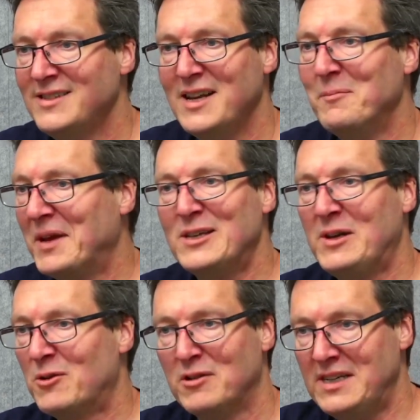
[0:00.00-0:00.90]
I didn't, because
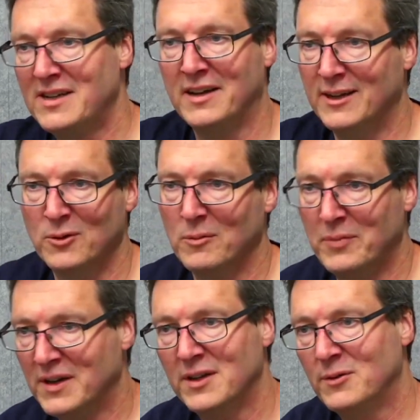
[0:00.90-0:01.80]
we'd already done it all.
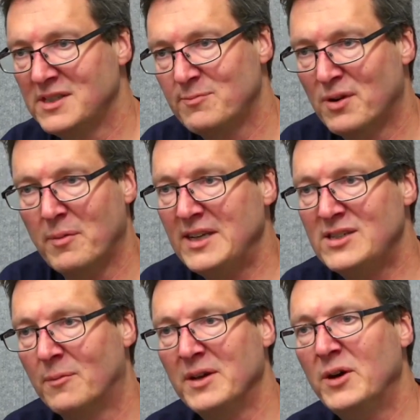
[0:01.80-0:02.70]
But there was probably
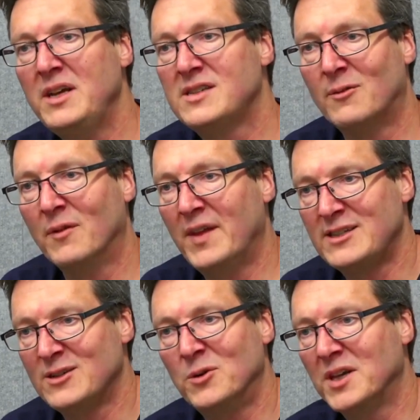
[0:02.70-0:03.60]
Tommy Wheato on there
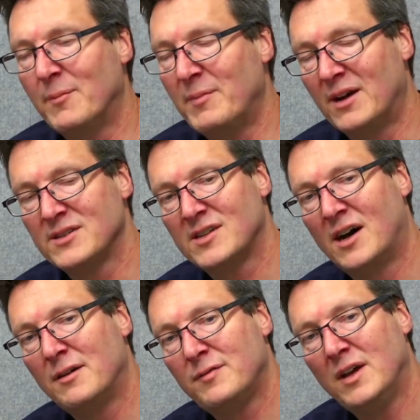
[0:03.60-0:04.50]
talking about
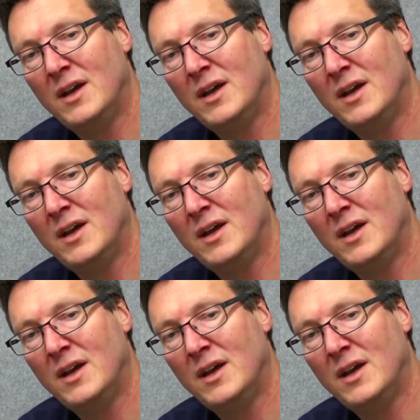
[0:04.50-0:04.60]
stuff.